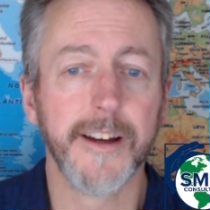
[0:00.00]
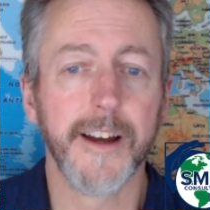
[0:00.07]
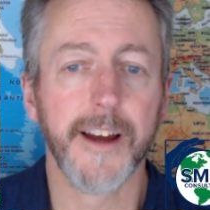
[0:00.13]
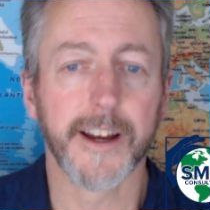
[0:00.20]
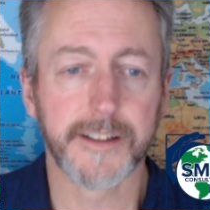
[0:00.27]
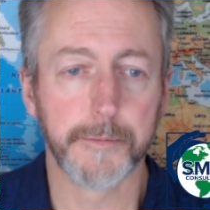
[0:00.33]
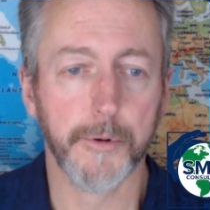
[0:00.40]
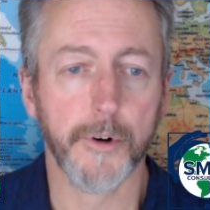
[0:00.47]

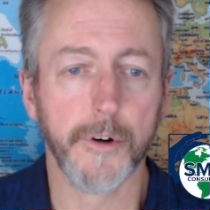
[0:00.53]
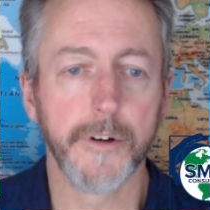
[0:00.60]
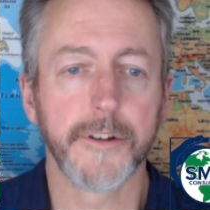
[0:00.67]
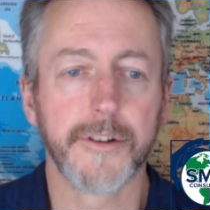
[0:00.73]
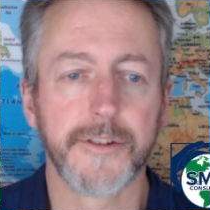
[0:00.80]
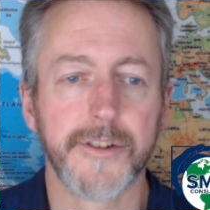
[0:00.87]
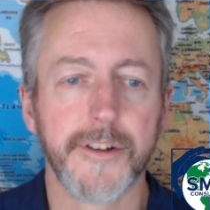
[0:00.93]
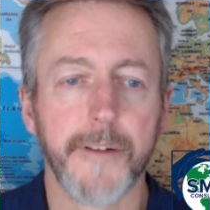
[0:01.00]

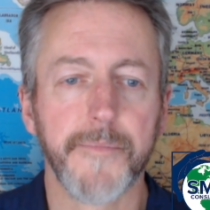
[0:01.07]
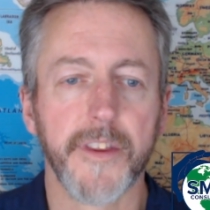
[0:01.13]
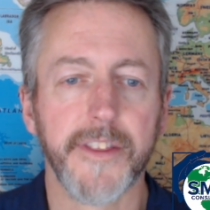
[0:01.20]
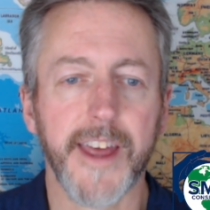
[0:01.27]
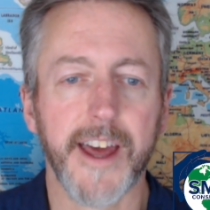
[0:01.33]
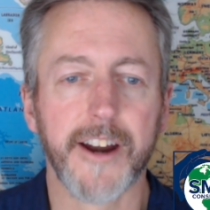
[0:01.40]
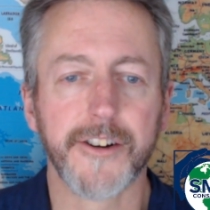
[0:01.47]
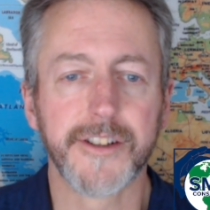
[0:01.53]
exports
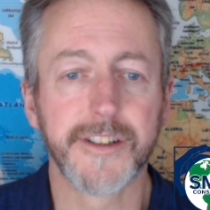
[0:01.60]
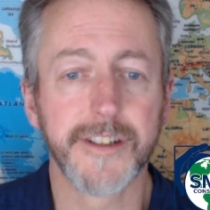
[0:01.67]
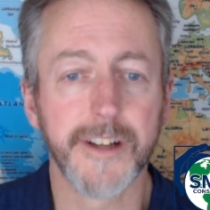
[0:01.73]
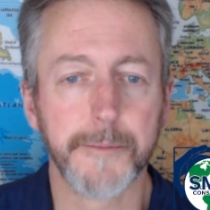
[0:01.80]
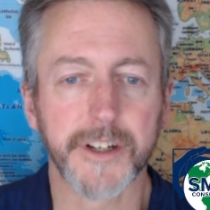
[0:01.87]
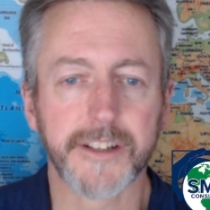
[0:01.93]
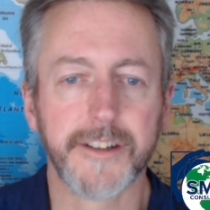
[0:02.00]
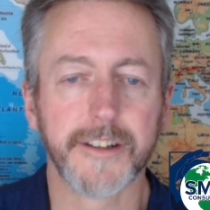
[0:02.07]
that are
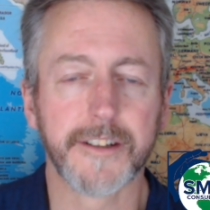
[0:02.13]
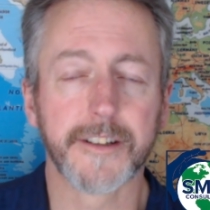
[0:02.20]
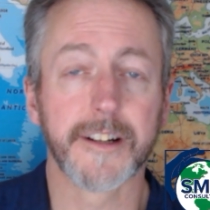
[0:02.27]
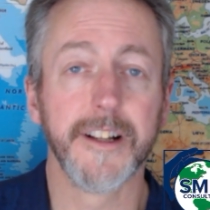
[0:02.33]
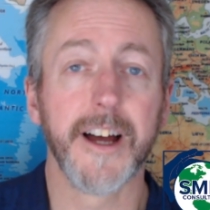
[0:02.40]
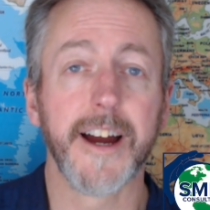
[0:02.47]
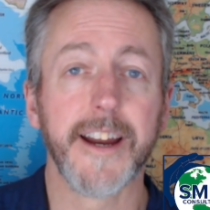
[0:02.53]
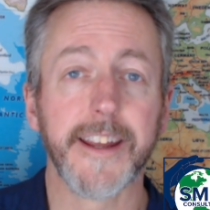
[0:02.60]
subject to
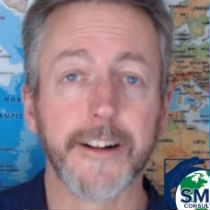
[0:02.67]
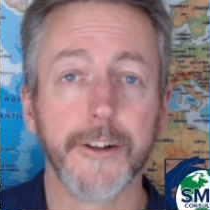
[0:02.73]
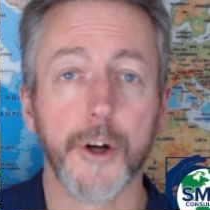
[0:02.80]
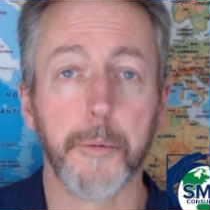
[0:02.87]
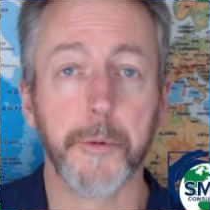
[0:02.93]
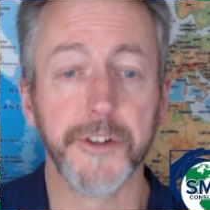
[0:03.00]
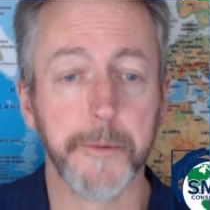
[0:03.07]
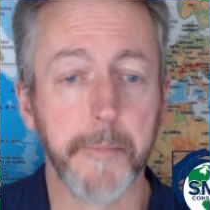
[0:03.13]
declining
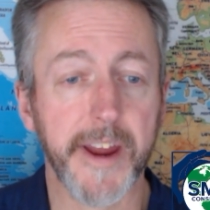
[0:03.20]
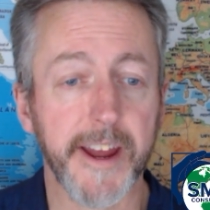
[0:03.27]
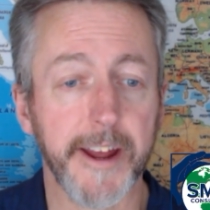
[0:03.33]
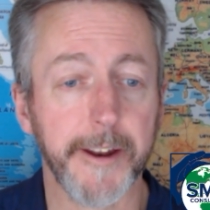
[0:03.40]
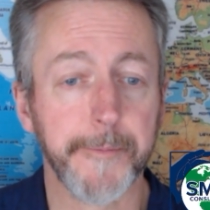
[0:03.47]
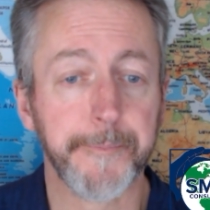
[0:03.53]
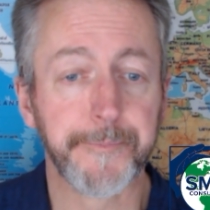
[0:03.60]
global demand.